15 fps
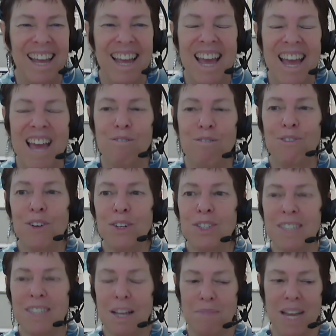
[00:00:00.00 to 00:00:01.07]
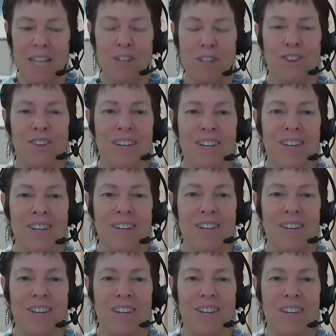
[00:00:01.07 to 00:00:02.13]
And first I made your knee
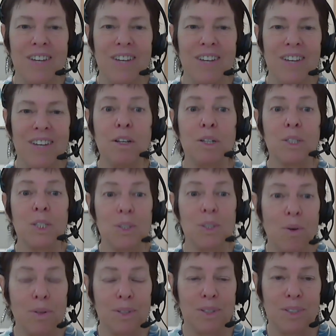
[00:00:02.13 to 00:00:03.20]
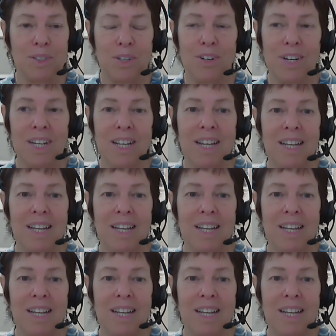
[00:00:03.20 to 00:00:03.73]
hurt, and now your shoulder's hurting,